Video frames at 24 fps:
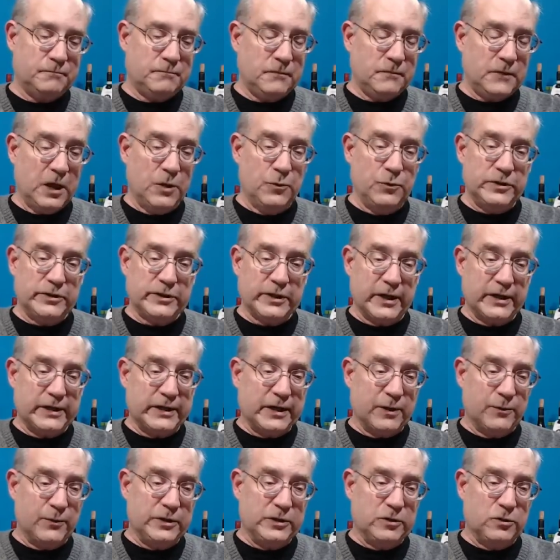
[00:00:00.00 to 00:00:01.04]
and we said,
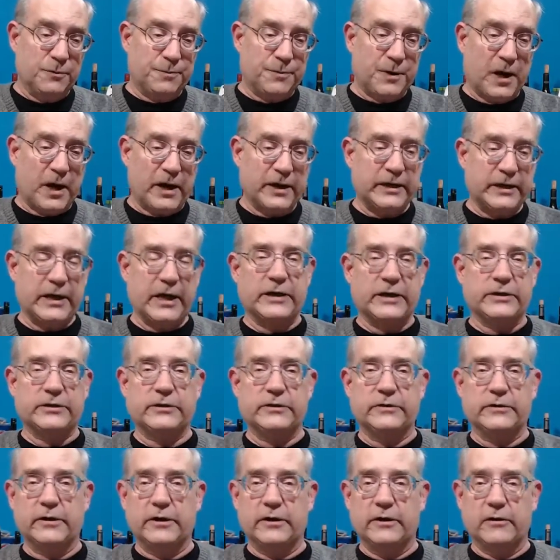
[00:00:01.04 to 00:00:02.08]
can we do a podcast
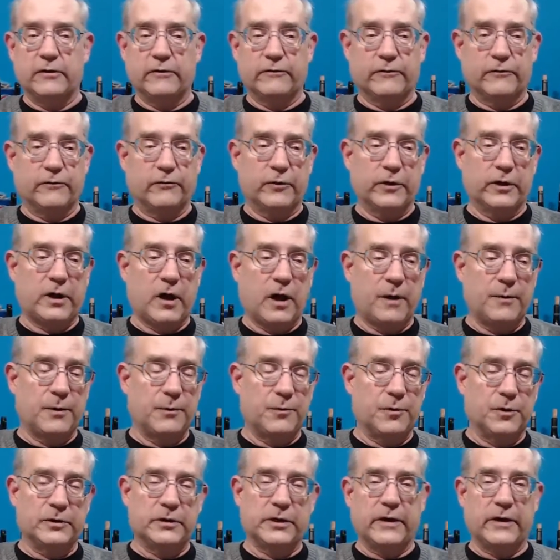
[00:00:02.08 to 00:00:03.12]
in here for Free Comic
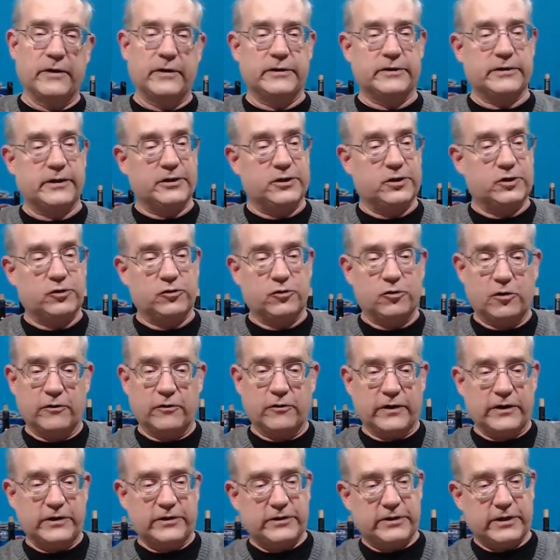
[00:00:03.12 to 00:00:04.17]
Book Day? And they said, sure. And
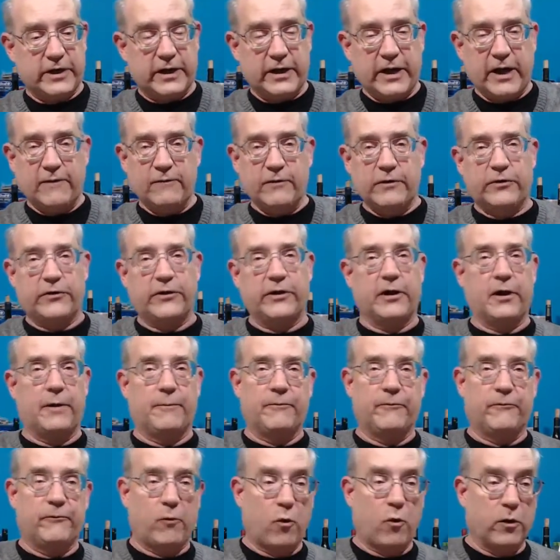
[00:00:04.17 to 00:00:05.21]
they set everything up
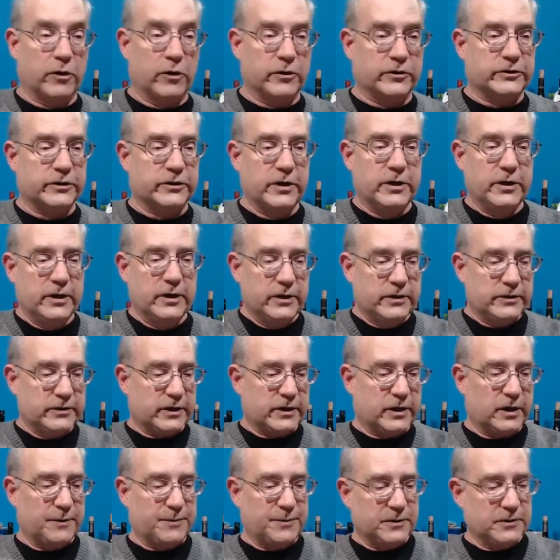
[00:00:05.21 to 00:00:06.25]
for us,
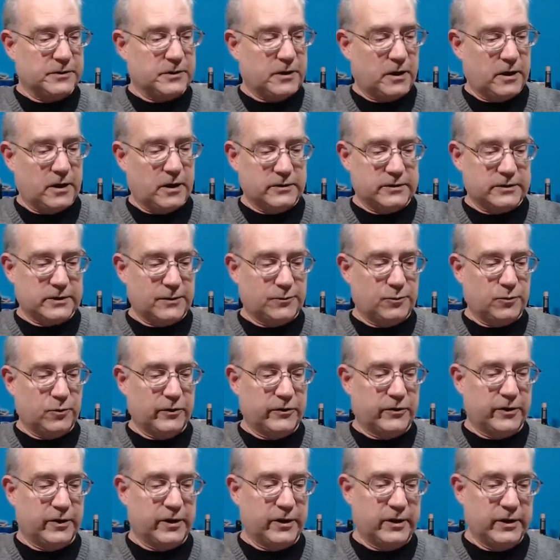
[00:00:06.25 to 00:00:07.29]
set up us up
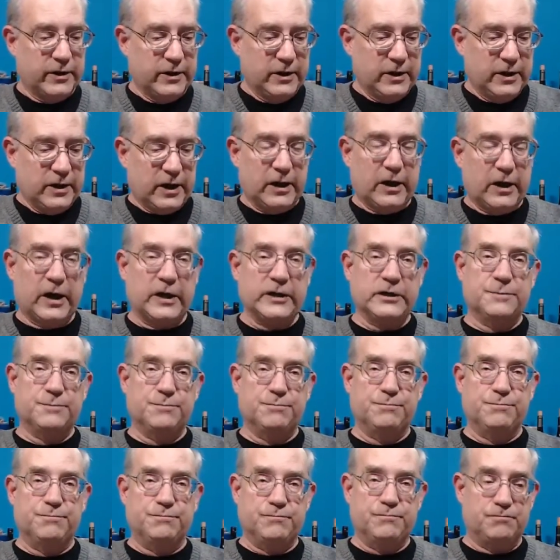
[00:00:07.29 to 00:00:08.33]
with a nice
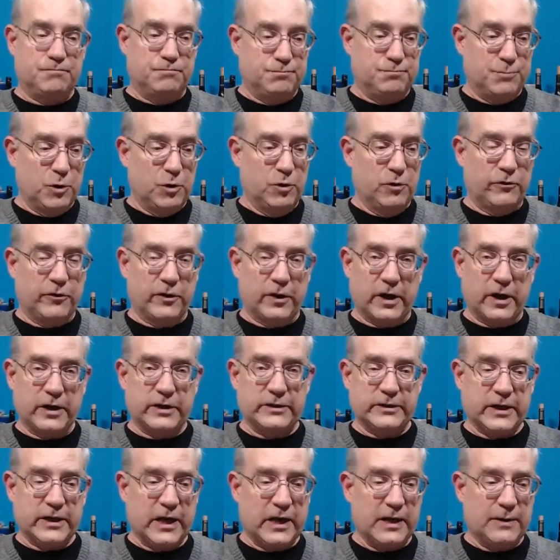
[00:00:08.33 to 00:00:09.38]
booth, a
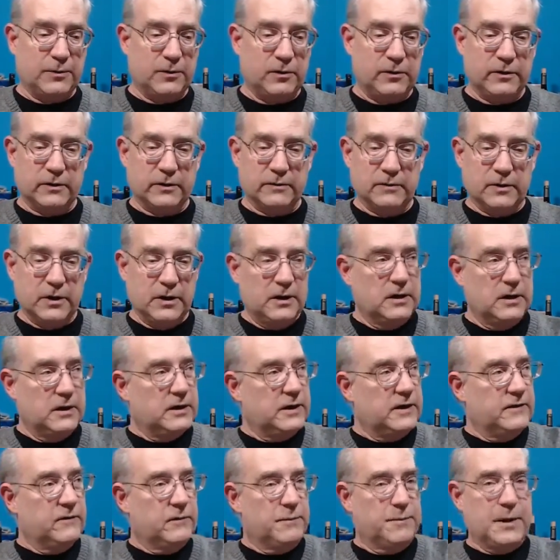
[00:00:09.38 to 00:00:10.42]
nice table, and
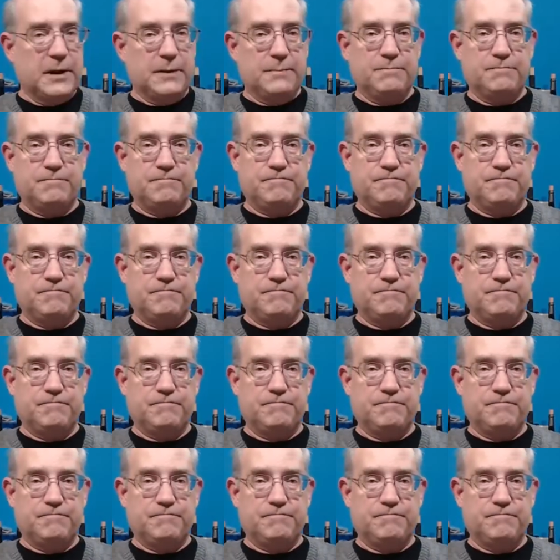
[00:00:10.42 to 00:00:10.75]
even made